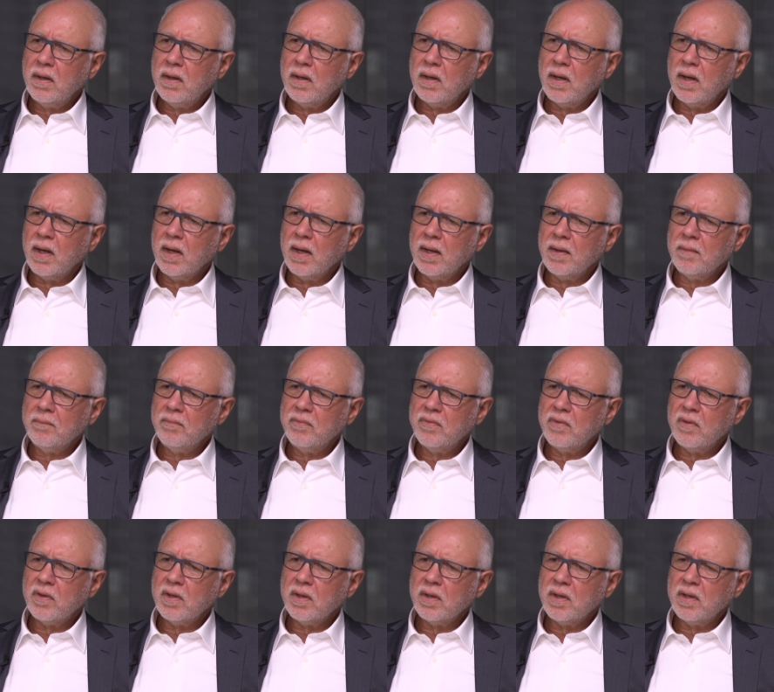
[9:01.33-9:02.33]
uh,
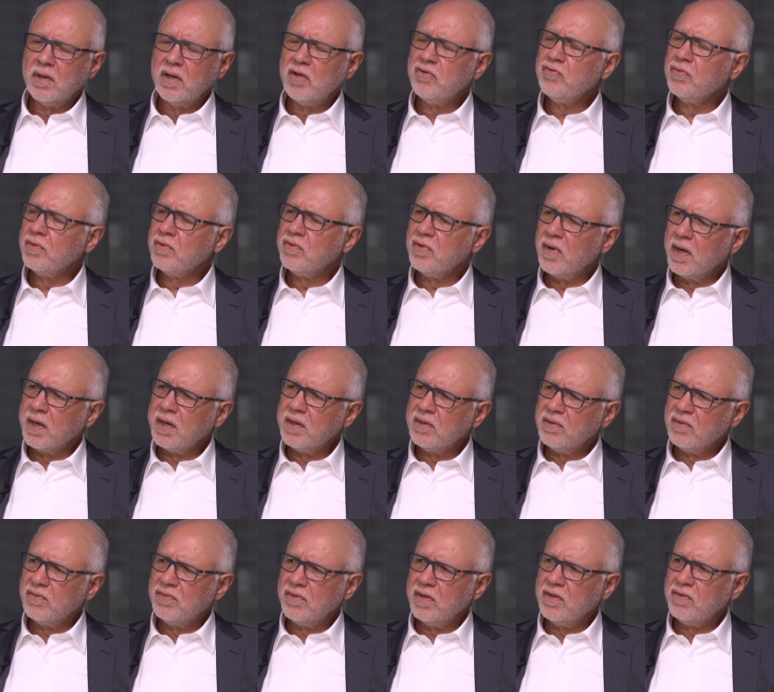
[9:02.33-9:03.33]
the initial target
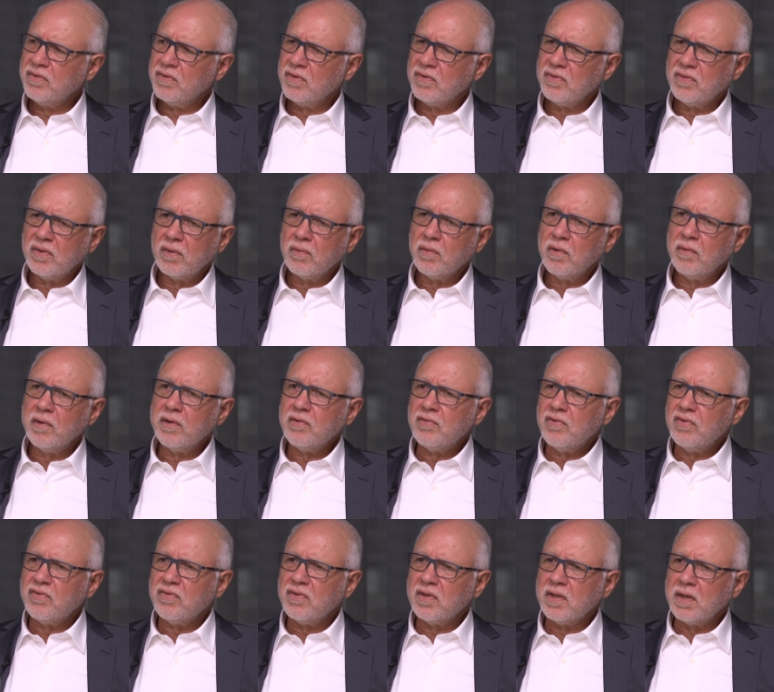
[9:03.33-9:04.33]
diseases that we were
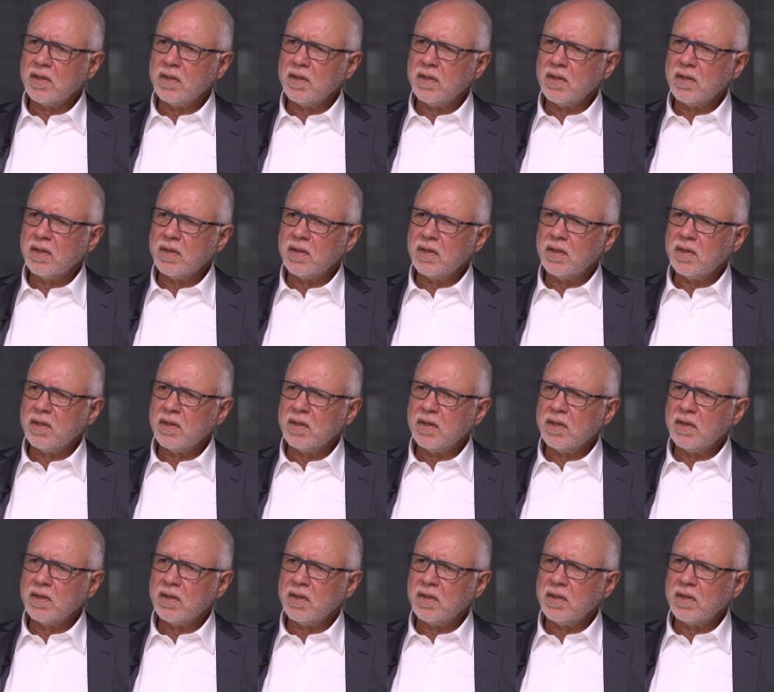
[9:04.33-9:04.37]
interested